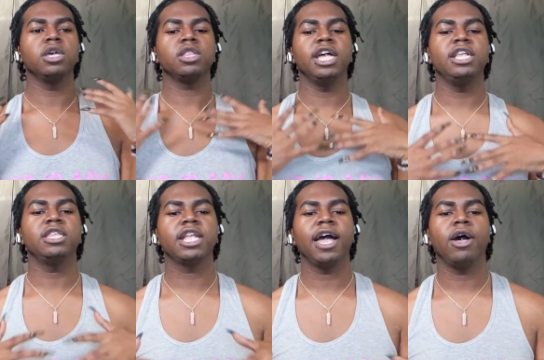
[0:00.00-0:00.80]

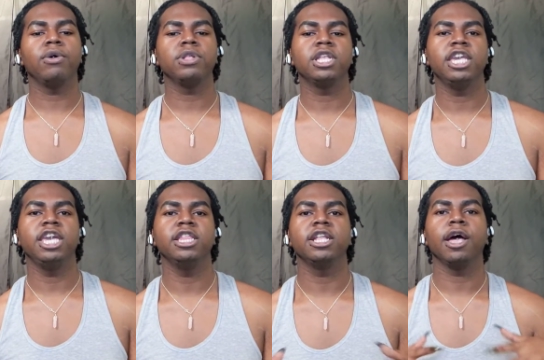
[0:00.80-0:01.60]
Cleanse it out,
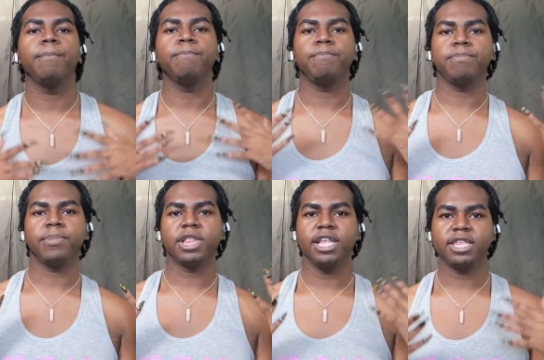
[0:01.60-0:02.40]
heal it up.
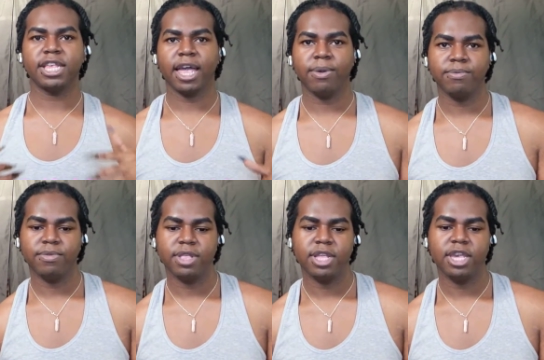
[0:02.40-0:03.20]
Cleanse it out,
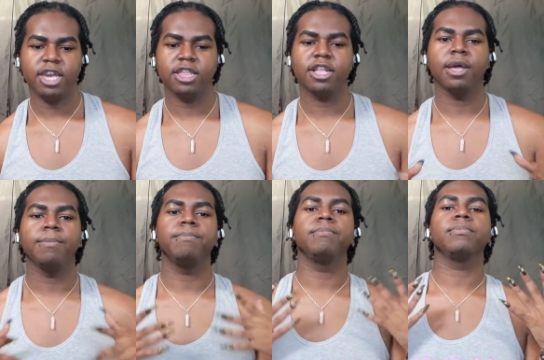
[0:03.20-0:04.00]
heal it up.
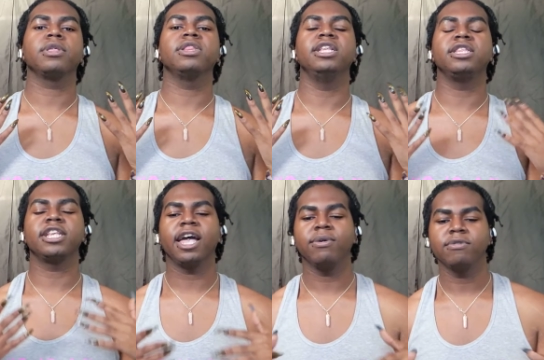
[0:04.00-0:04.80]
Cleanse
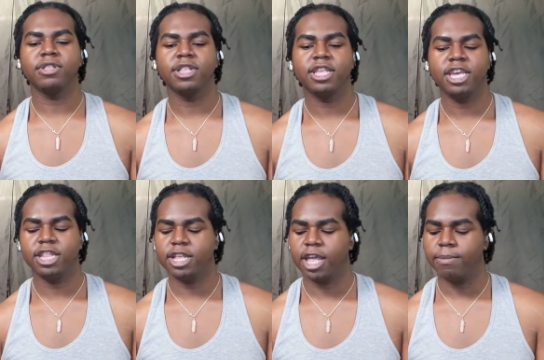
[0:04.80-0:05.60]
it out,
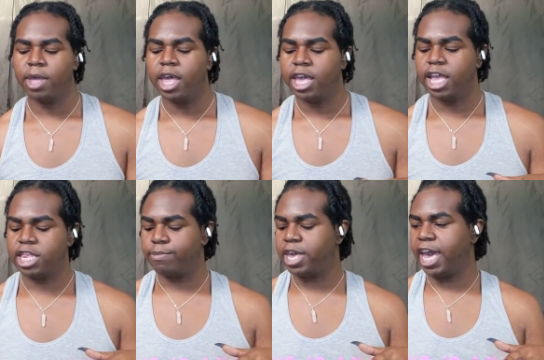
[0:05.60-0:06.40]
heal it up. Get
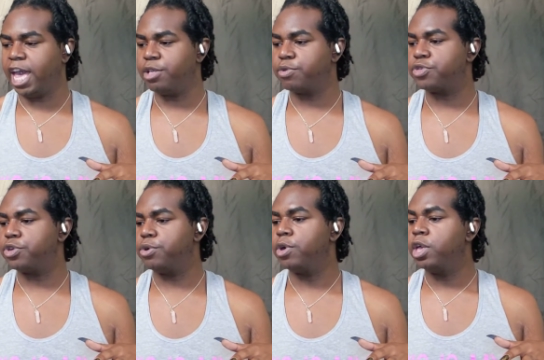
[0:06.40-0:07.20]
some candles
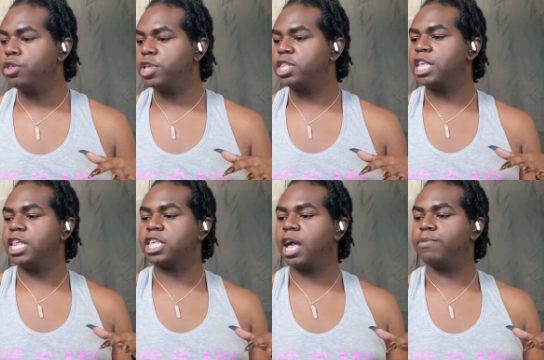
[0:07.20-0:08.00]
too. So this
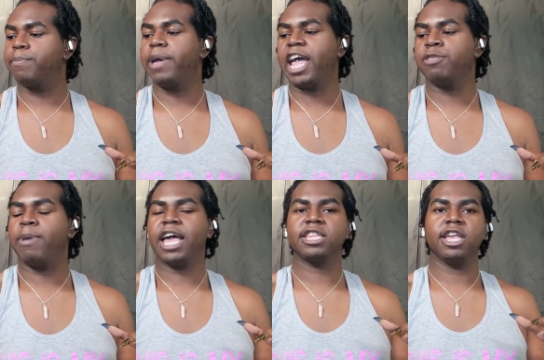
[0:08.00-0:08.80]
does come, the bath
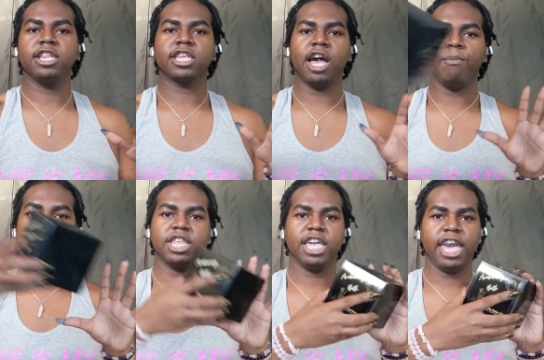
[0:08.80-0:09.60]
box does come
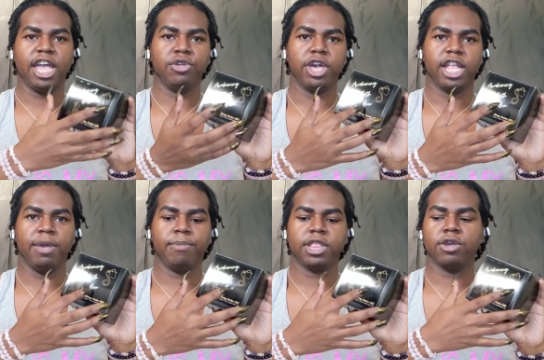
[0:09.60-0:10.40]
with a candle in
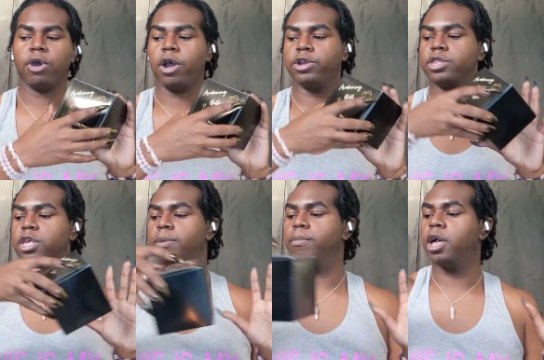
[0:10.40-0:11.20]
it, but there are
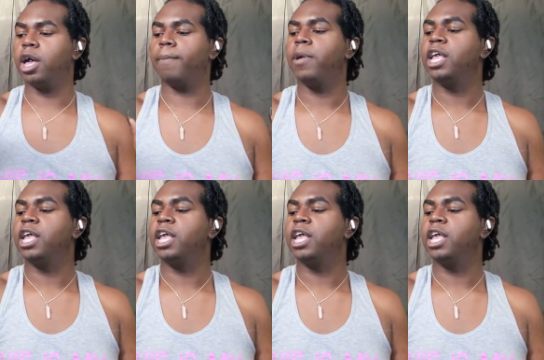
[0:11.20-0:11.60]
some um,